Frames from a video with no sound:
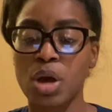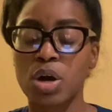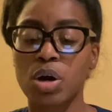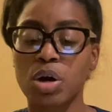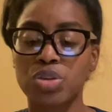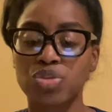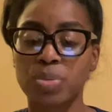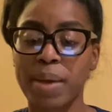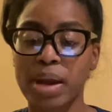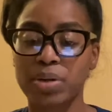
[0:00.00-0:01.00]
Cultural
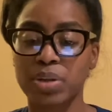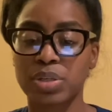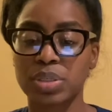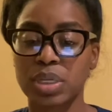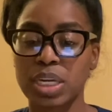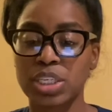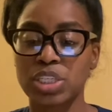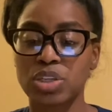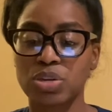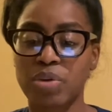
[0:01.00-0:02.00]
barriers,
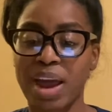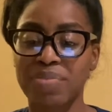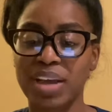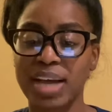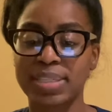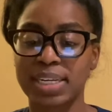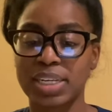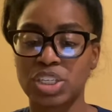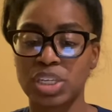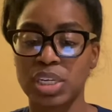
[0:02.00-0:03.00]
geographic
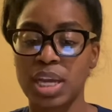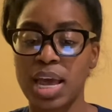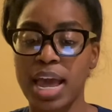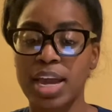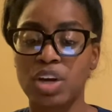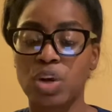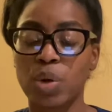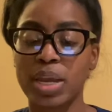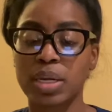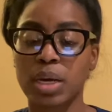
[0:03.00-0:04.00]
isolation, and low
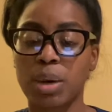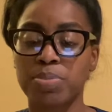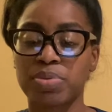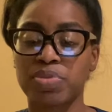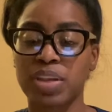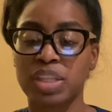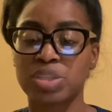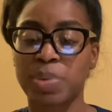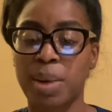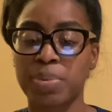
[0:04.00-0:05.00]
income prevent this
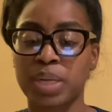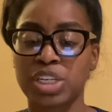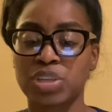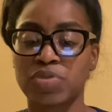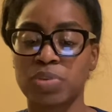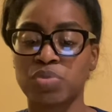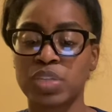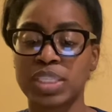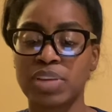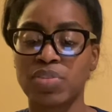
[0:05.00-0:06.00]
population from
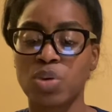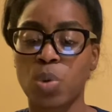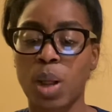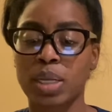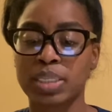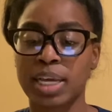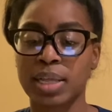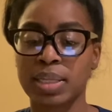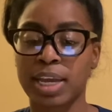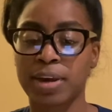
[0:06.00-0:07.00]
receiving quality
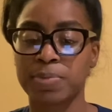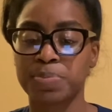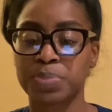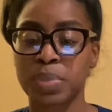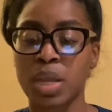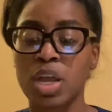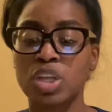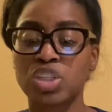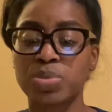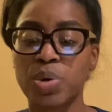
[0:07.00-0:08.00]
health care.
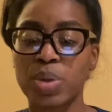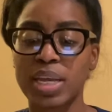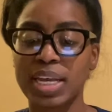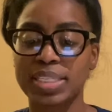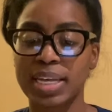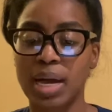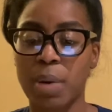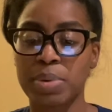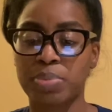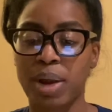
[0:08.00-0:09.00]
Smoking is a
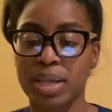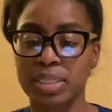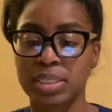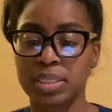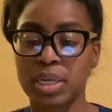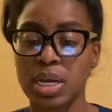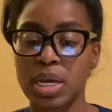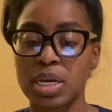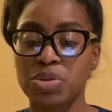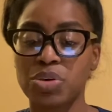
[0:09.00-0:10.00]
common practice.
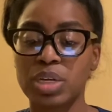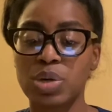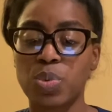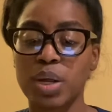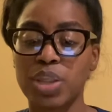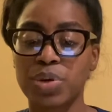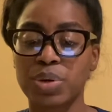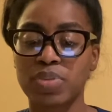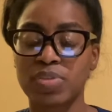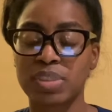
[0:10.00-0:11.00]
Nearly 1/3
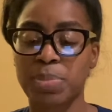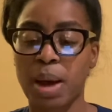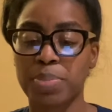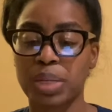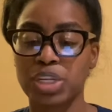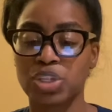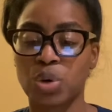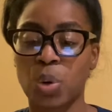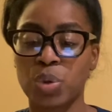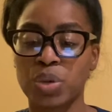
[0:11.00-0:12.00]
of this population
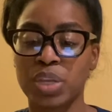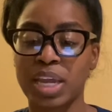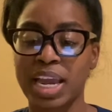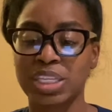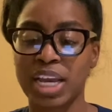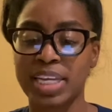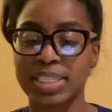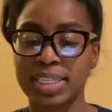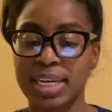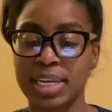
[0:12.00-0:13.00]
older than age
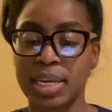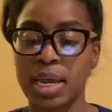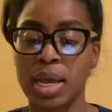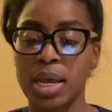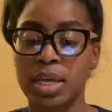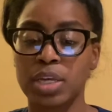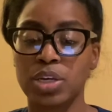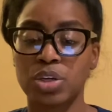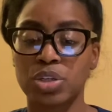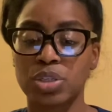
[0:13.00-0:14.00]
18
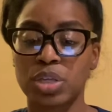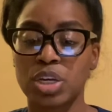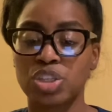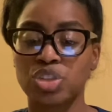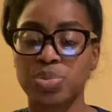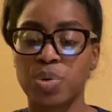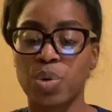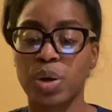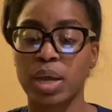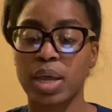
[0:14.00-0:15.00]
years smokes,